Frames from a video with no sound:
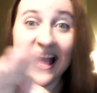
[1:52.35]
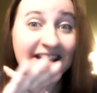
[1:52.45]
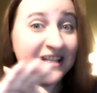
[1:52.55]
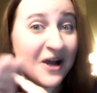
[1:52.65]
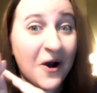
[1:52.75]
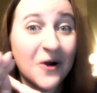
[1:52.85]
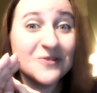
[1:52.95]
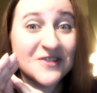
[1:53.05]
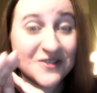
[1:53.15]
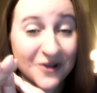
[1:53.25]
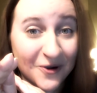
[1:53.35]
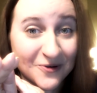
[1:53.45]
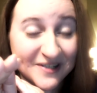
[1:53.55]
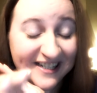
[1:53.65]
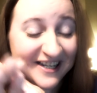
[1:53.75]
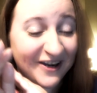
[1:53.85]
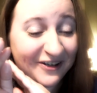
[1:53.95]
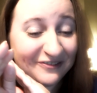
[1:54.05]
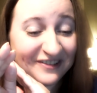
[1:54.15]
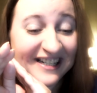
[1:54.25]
And the whole story
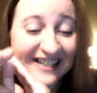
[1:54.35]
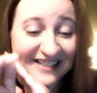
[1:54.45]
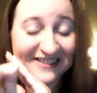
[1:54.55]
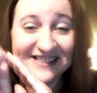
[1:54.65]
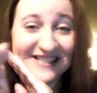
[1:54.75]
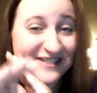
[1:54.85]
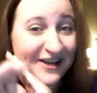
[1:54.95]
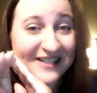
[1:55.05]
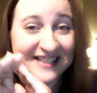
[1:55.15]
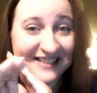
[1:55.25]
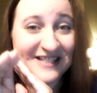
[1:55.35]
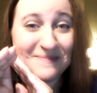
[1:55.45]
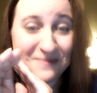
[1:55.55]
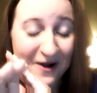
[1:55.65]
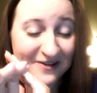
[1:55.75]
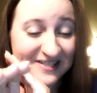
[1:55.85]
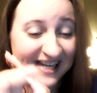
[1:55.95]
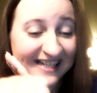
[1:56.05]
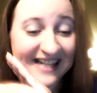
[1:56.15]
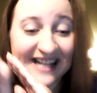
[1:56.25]
of Yoongi joining this
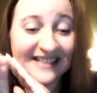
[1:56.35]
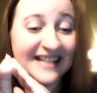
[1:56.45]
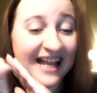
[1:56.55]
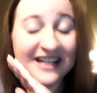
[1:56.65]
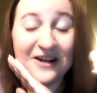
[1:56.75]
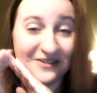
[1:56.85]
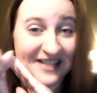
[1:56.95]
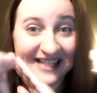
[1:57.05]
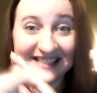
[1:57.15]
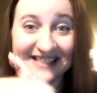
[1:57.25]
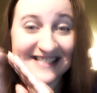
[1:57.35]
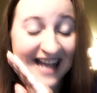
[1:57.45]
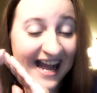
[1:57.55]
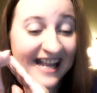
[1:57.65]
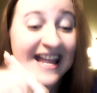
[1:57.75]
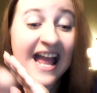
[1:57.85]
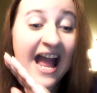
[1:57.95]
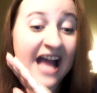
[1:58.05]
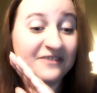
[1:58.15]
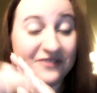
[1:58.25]
project and like contacting PSY,
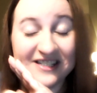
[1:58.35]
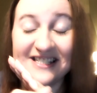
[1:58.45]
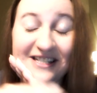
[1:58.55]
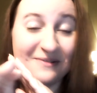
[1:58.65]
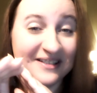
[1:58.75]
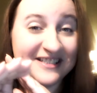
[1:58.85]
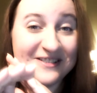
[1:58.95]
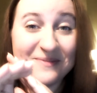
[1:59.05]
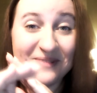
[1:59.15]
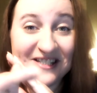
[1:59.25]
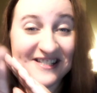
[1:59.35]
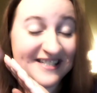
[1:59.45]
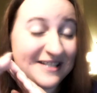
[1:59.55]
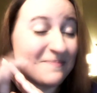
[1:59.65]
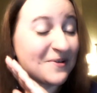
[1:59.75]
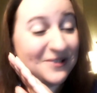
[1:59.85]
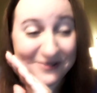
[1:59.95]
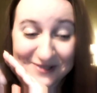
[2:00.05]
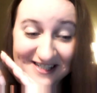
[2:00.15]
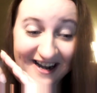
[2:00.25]
and first he wanted to be just a
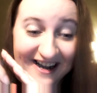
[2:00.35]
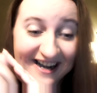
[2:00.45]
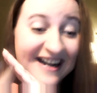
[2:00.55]
producer.